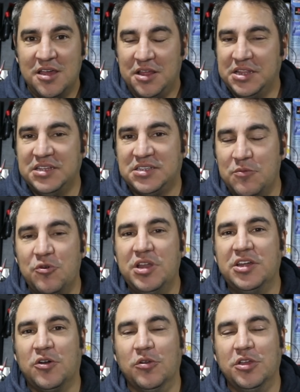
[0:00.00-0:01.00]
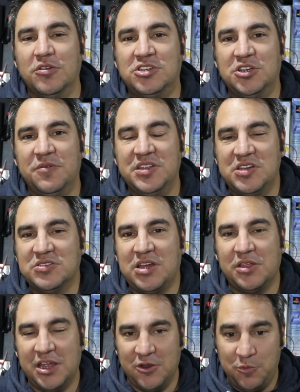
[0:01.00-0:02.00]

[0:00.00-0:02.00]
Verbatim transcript: And there's some really cool YouTube videos out there